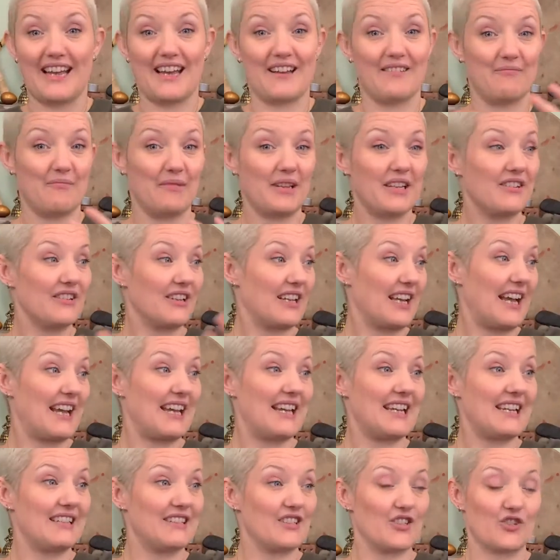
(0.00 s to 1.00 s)
and meet your
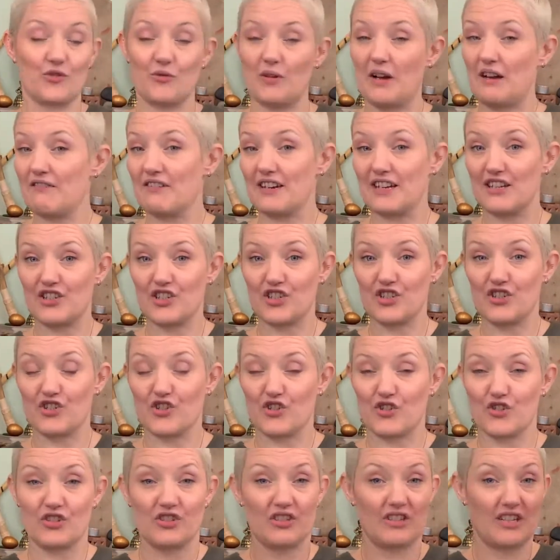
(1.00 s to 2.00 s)
guides and do whatever it is you're
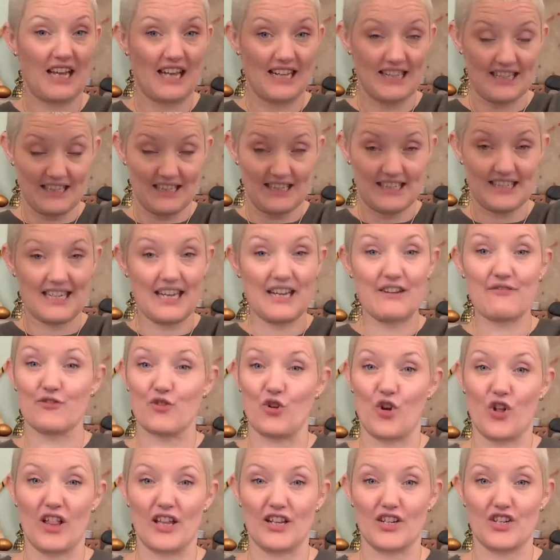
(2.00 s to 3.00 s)
doing in the safe
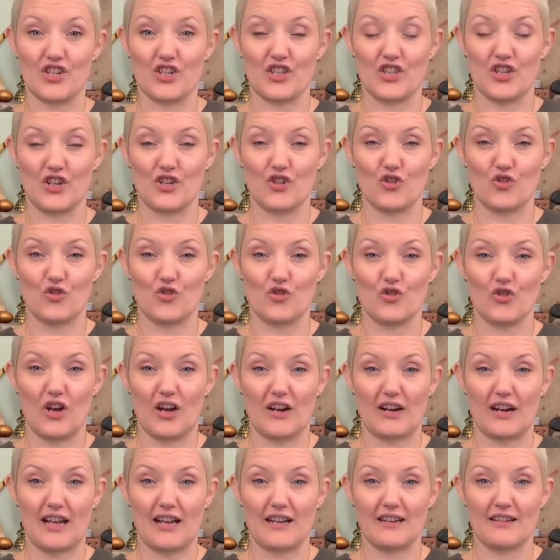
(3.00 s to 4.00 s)
knowledge that you are
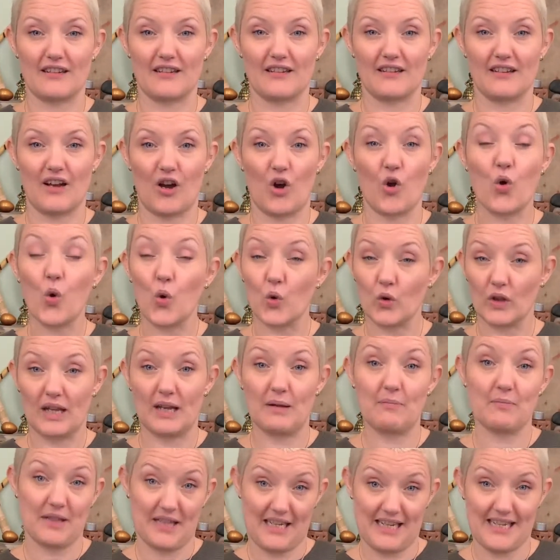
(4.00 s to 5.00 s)
in a holy
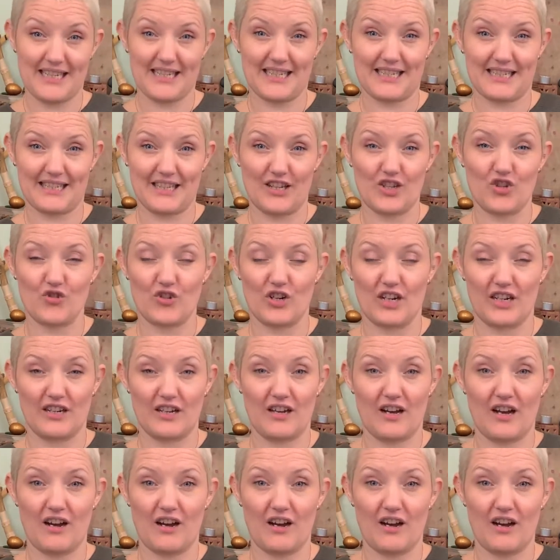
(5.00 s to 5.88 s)
place, that you're in